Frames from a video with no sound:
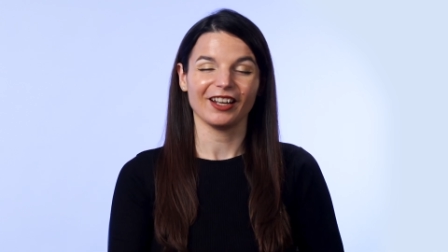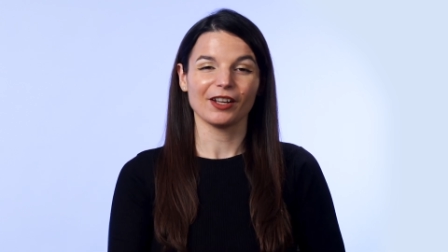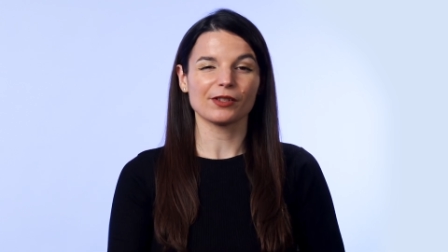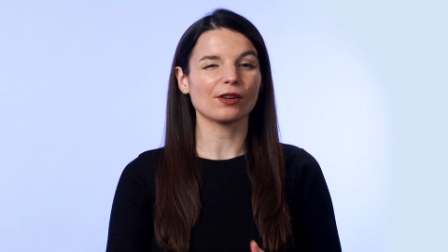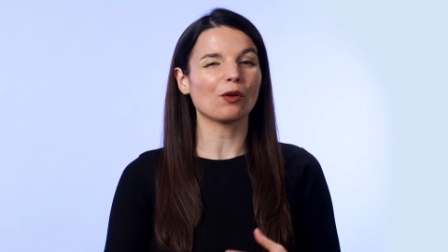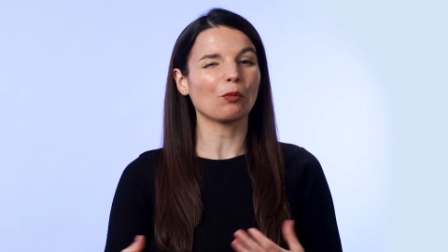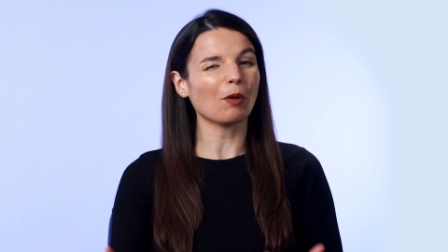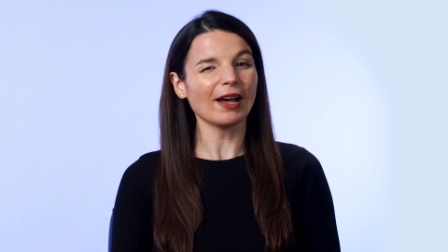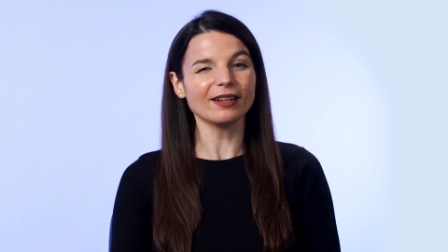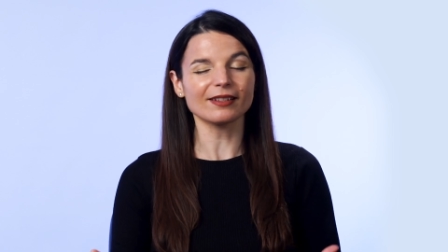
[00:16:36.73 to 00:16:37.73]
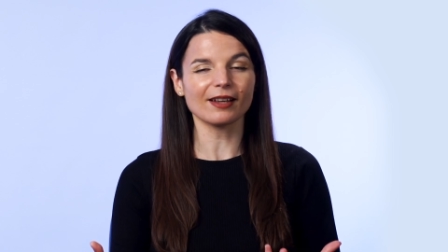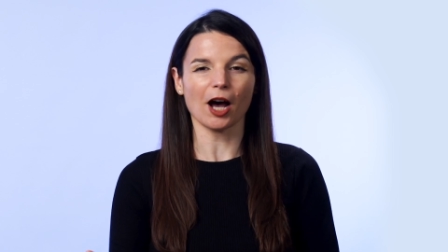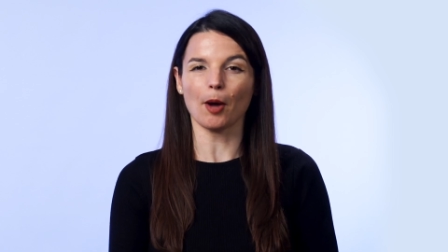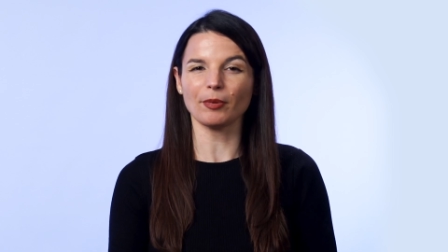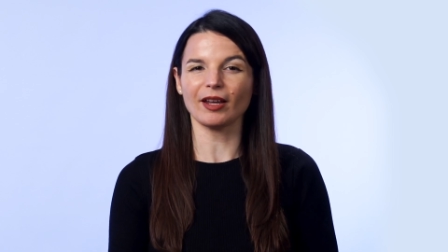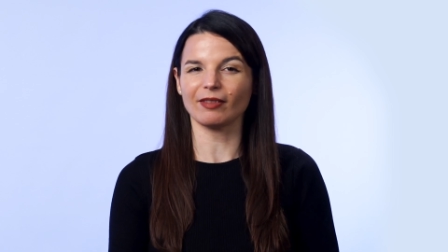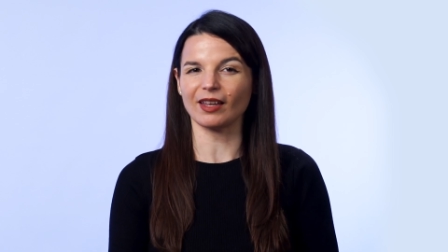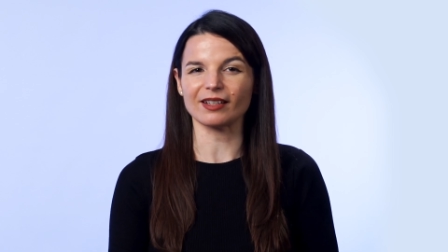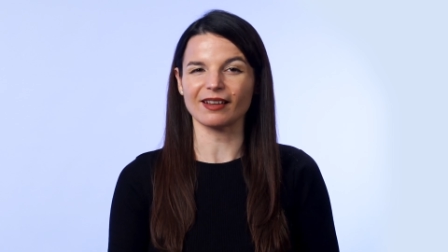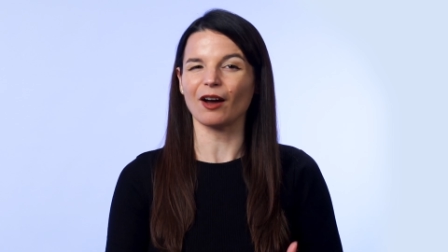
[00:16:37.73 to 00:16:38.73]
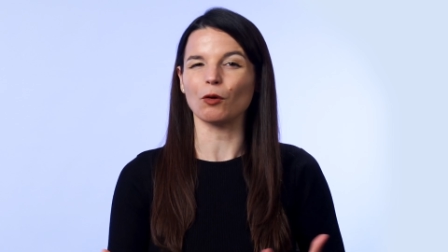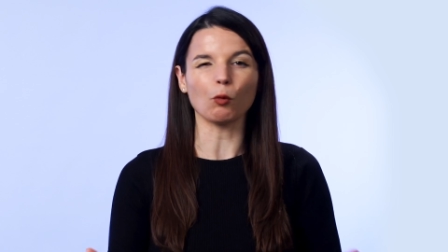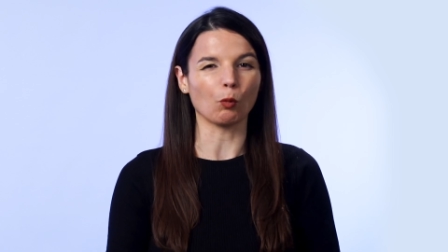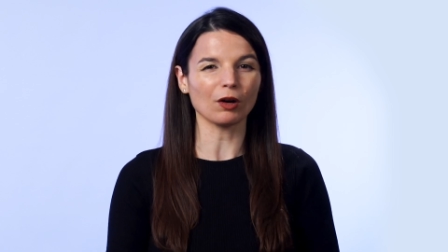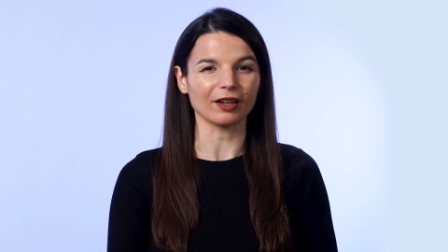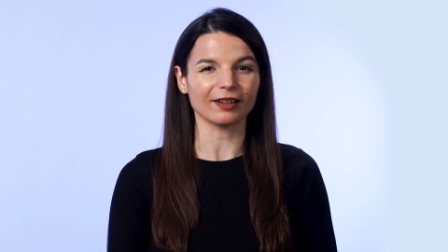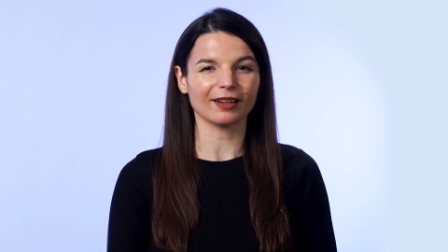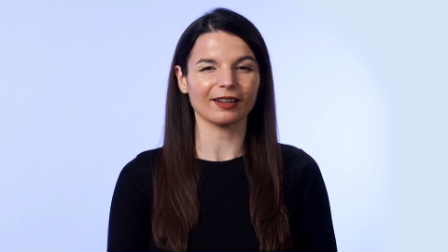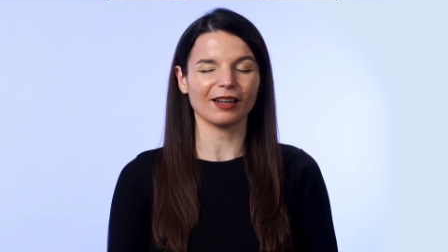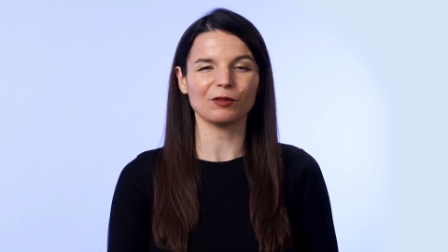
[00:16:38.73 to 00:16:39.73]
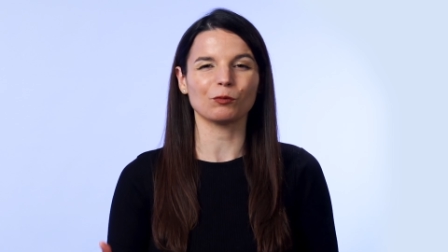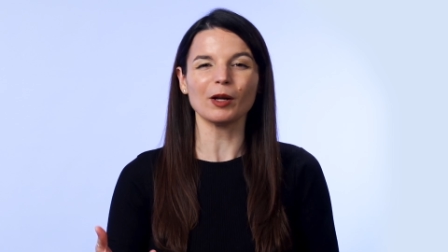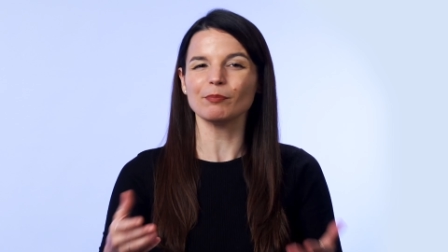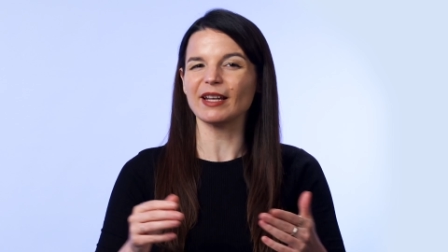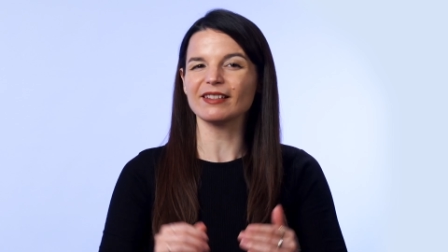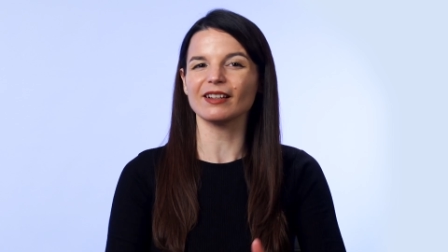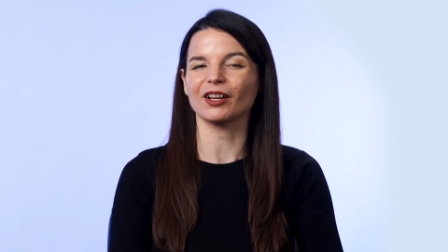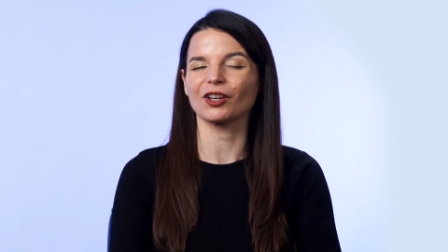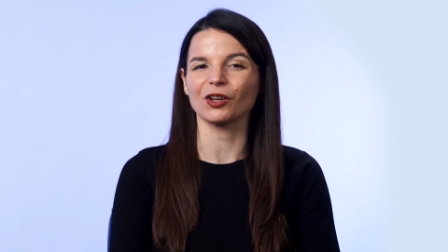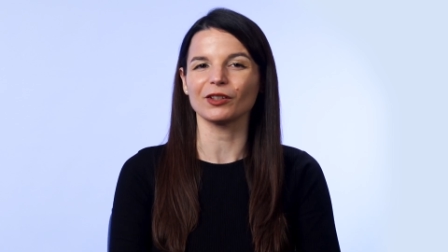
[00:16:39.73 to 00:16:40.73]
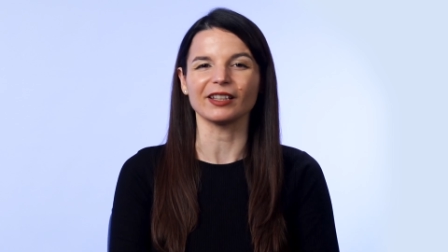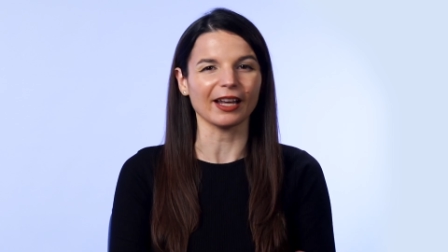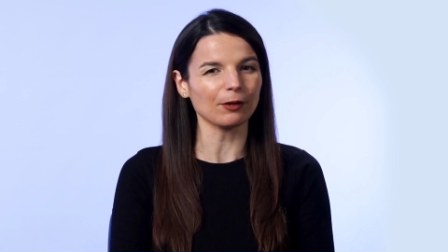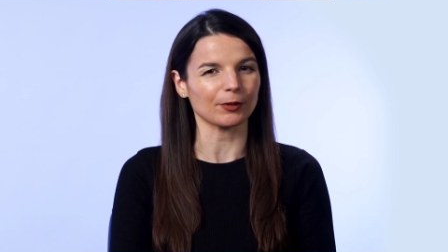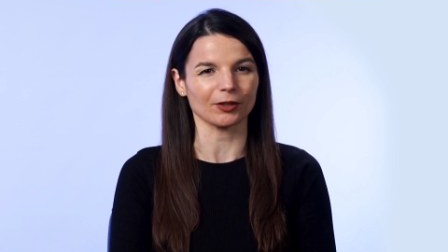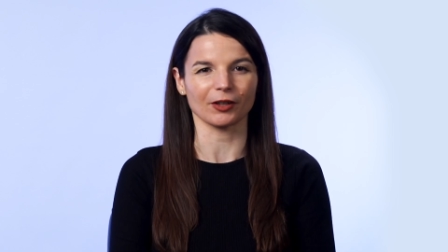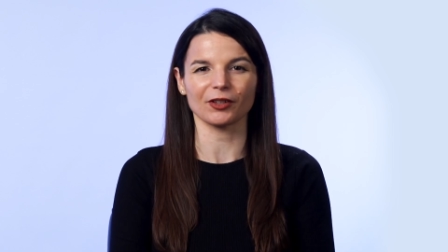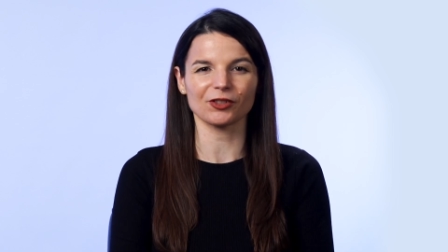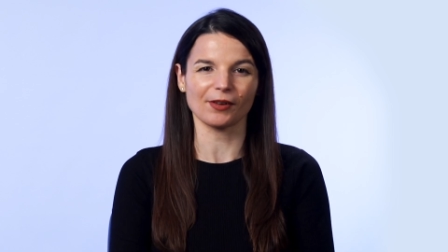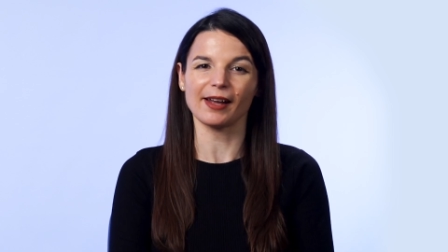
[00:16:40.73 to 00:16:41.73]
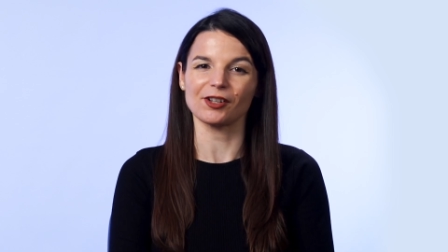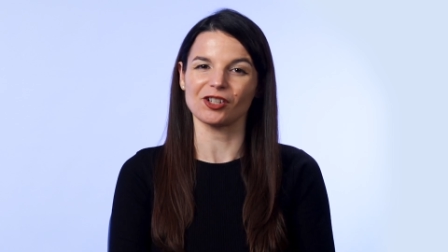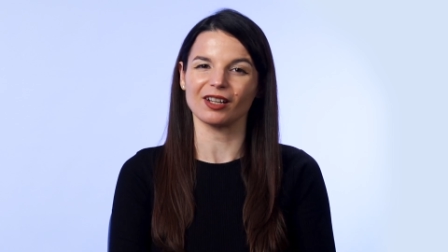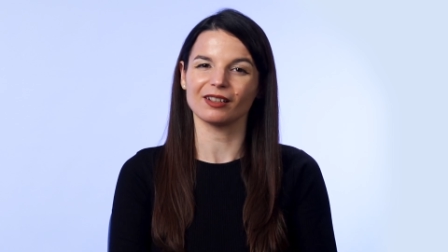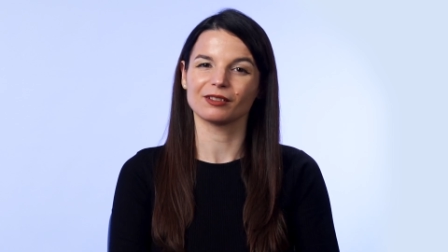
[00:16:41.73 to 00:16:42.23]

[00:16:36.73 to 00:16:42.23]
So why does copying things out work, and what makes it a good language learning strategy?